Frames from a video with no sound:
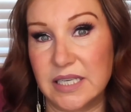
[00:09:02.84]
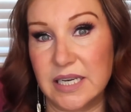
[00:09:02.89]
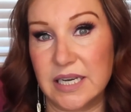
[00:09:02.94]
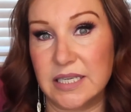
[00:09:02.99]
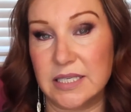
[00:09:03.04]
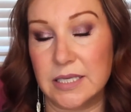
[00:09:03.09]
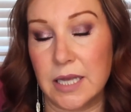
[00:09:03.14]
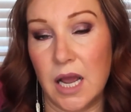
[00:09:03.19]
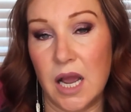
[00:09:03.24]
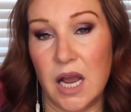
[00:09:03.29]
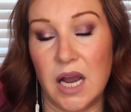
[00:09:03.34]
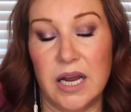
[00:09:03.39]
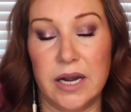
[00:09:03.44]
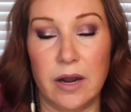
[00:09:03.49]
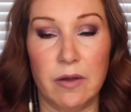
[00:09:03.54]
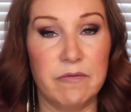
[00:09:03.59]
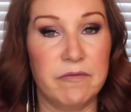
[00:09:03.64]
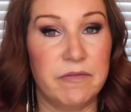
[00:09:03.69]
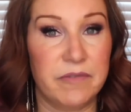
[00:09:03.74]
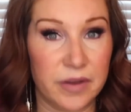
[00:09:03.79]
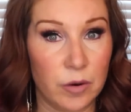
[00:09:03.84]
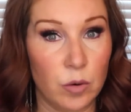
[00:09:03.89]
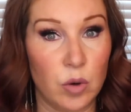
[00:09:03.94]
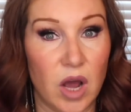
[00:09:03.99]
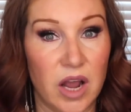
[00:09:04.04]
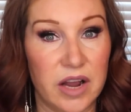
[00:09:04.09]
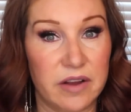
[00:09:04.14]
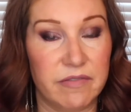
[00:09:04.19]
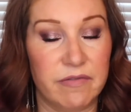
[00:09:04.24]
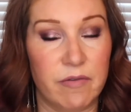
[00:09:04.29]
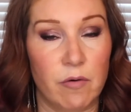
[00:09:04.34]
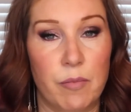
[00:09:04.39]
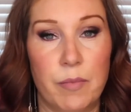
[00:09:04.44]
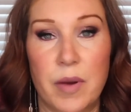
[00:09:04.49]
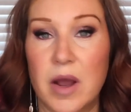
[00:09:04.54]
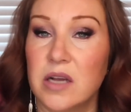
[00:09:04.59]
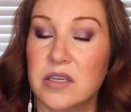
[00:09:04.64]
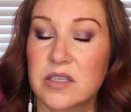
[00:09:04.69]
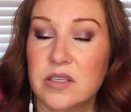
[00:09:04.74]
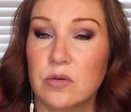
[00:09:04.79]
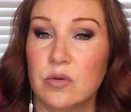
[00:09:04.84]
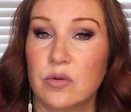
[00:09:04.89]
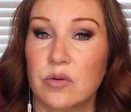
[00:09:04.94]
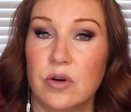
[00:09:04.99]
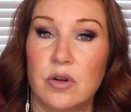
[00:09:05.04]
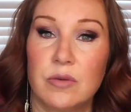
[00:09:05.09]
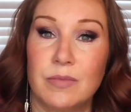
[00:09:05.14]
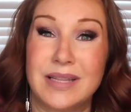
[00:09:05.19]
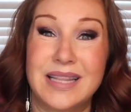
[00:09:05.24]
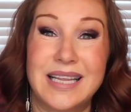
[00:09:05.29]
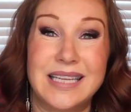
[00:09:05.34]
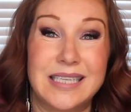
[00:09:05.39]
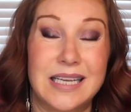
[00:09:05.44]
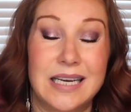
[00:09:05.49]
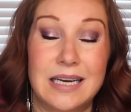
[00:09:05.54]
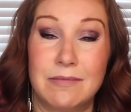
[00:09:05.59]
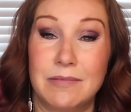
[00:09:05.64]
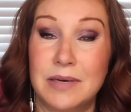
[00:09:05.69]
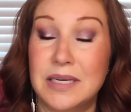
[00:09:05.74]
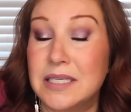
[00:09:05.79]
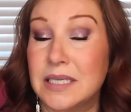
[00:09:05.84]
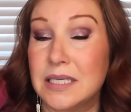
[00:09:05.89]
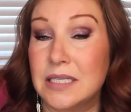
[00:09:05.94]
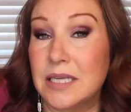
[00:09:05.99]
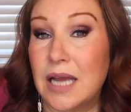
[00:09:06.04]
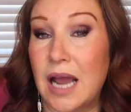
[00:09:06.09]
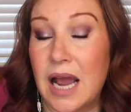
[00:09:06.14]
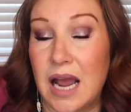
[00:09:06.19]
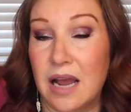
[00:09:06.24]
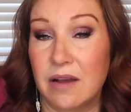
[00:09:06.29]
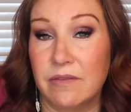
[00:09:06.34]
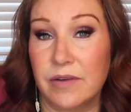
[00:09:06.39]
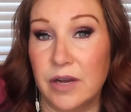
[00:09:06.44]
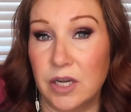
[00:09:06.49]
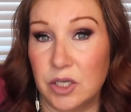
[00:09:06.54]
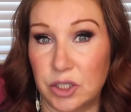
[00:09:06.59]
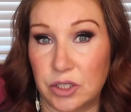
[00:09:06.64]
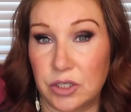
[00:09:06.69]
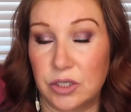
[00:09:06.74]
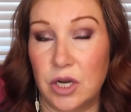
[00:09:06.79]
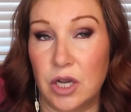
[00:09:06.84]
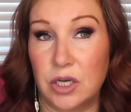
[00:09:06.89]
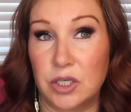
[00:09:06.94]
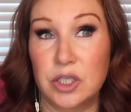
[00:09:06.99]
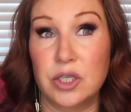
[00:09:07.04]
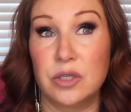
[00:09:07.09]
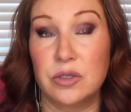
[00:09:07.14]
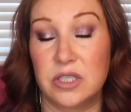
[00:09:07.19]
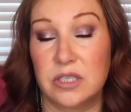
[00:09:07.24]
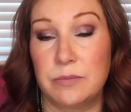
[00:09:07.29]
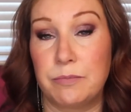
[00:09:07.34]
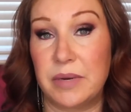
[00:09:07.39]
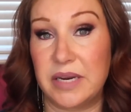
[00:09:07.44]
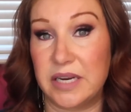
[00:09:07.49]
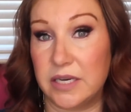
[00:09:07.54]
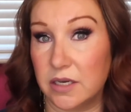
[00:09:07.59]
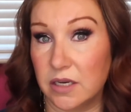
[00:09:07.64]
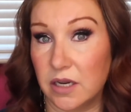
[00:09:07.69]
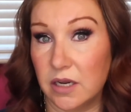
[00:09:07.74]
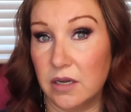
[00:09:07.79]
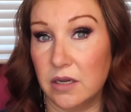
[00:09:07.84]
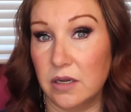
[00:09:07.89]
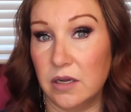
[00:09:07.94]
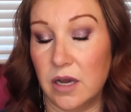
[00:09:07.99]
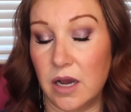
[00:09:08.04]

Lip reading: business. I don't feel like for personal grooming there's any reason to have a 2-speed